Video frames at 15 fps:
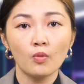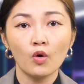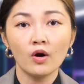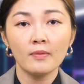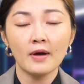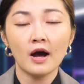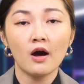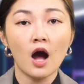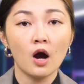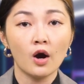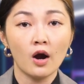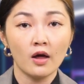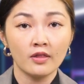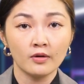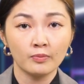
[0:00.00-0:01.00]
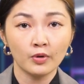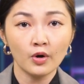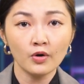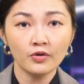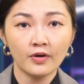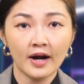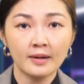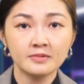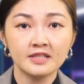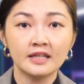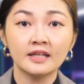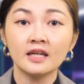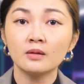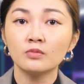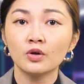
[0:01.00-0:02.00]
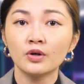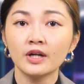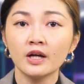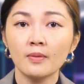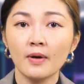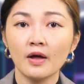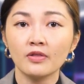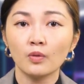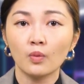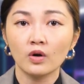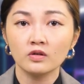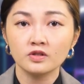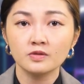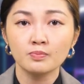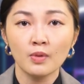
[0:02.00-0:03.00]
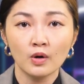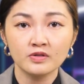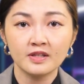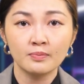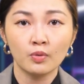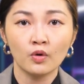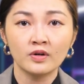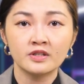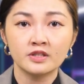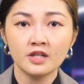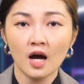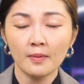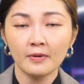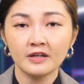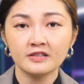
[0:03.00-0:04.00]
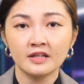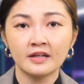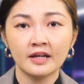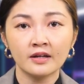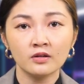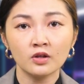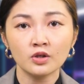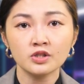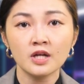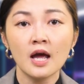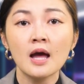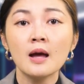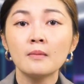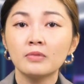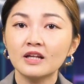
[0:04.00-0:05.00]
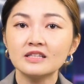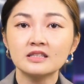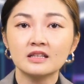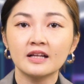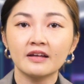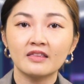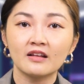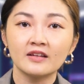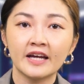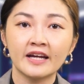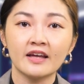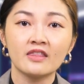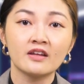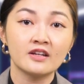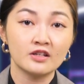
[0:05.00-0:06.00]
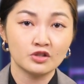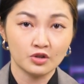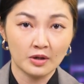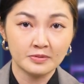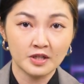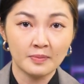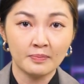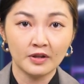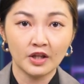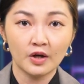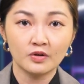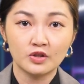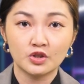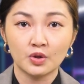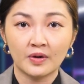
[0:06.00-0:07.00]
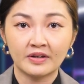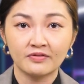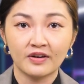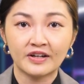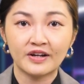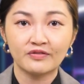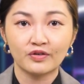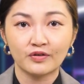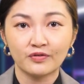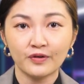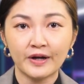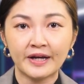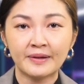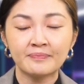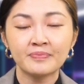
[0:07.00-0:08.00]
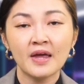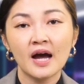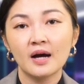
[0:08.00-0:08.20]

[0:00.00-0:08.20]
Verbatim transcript: more about our other programs and keep learning about the world's most important topics in English, please click the link in the description below to join Funday for free.